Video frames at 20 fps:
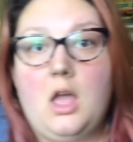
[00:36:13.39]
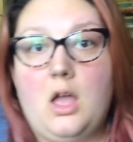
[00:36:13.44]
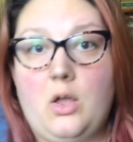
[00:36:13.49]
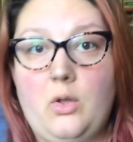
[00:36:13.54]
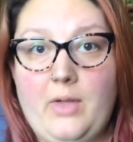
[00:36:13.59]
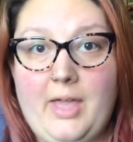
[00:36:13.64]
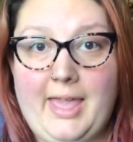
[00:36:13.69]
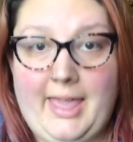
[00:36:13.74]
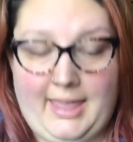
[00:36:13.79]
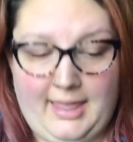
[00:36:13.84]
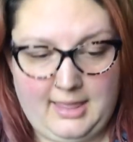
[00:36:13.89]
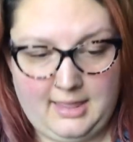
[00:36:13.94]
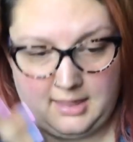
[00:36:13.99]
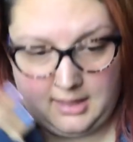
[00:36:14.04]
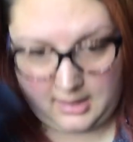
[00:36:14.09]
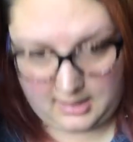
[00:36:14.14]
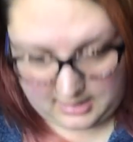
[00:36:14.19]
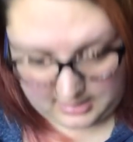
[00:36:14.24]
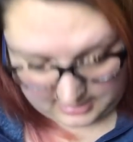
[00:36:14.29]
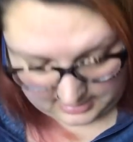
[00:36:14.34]
Okay,
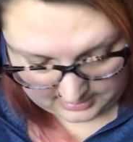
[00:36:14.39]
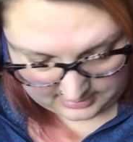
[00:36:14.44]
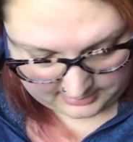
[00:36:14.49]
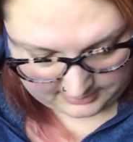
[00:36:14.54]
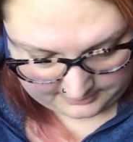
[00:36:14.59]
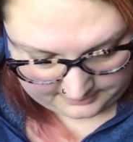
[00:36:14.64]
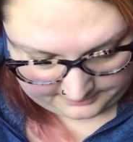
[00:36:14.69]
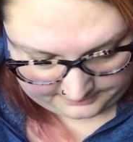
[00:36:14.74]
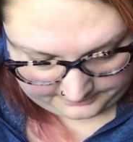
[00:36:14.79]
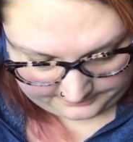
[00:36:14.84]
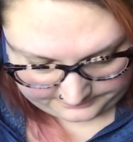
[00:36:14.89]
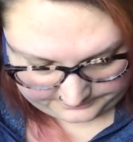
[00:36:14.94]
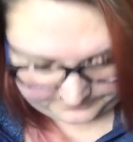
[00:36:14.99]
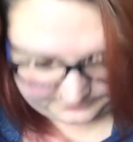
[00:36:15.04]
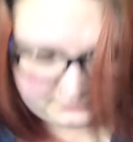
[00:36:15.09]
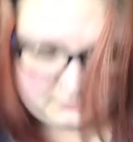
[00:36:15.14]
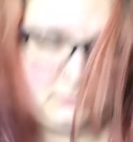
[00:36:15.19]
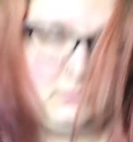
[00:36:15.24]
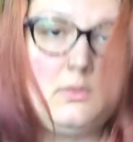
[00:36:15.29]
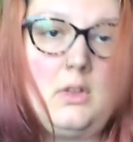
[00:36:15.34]
um,
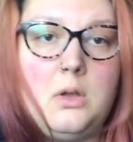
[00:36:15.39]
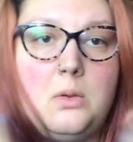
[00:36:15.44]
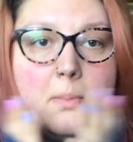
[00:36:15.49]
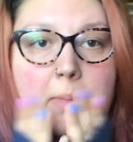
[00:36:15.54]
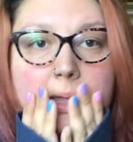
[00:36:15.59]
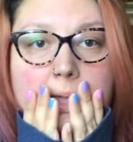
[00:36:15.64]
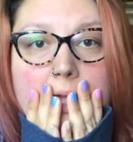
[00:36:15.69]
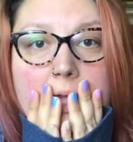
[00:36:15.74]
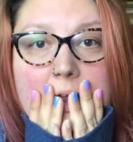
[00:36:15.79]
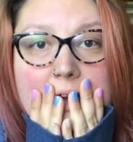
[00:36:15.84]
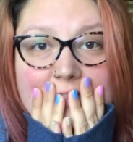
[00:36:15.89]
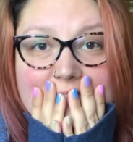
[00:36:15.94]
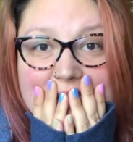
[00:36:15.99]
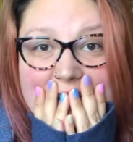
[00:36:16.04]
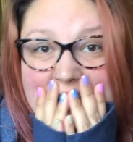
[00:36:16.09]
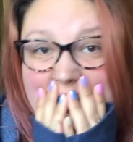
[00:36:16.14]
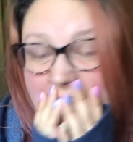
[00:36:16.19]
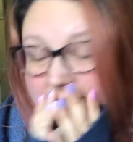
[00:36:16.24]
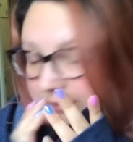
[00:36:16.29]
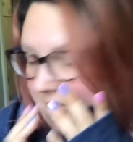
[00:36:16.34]
oh my god, I
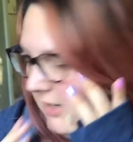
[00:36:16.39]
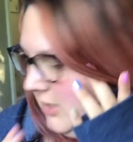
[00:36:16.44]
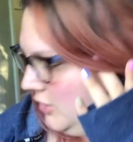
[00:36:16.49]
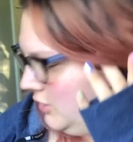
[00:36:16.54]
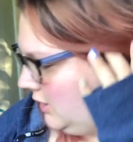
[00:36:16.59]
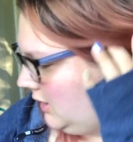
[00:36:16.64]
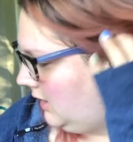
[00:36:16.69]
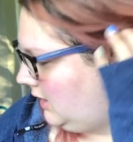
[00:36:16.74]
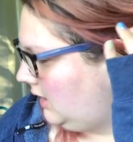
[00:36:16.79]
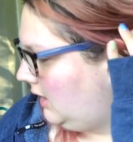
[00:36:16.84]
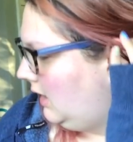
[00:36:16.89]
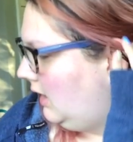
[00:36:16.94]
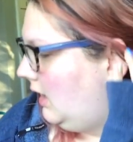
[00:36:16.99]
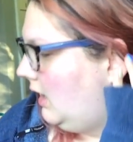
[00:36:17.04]
finally finished it.